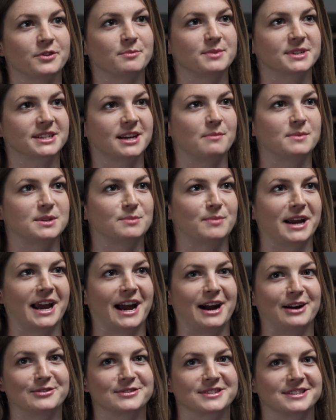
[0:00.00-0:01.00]
them to come to my
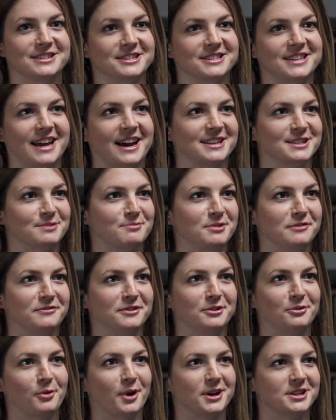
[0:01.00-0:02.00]
house and just ask me a
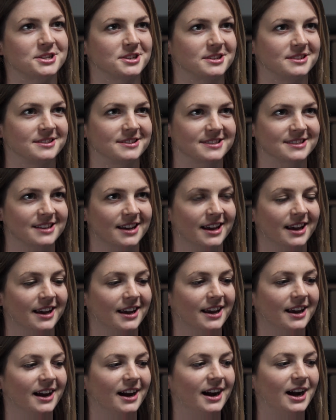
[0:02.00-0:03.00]
few questions
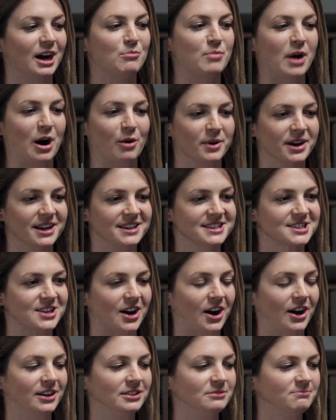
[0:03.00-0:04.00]
about what I
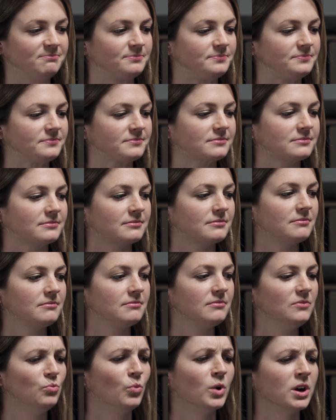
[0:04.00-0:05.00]
saw.
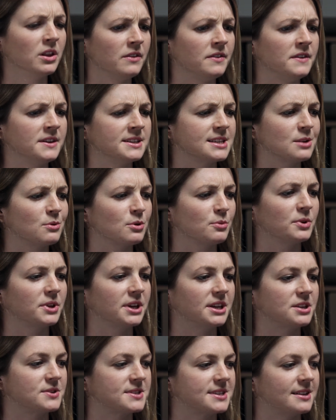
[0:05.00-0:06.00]
One of the things they were really
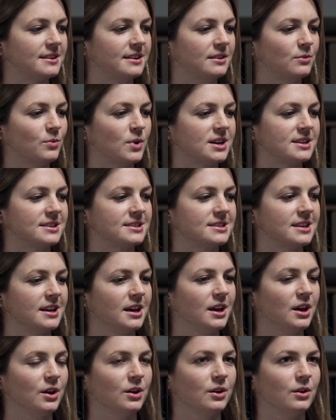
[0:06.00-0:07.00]
interested in was
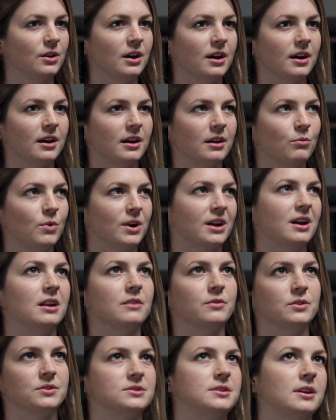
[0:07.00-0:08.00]
what kind
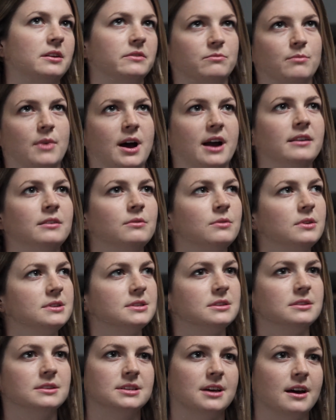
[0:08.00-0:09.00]
of her state of mind was
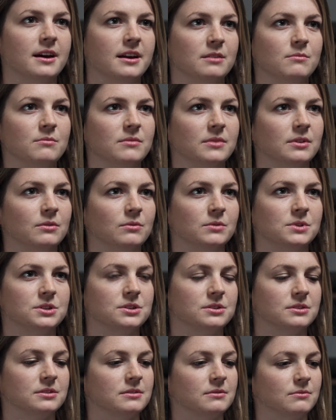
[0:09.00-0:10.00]
at the time,
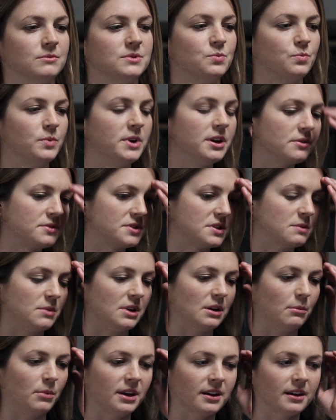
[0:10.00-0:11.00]
which was weird to
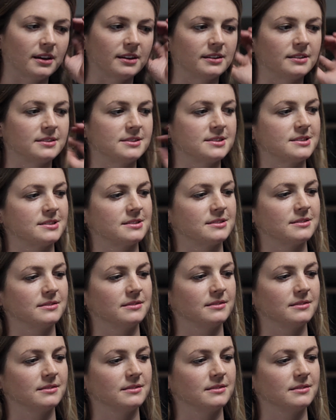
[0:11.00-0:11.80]
me because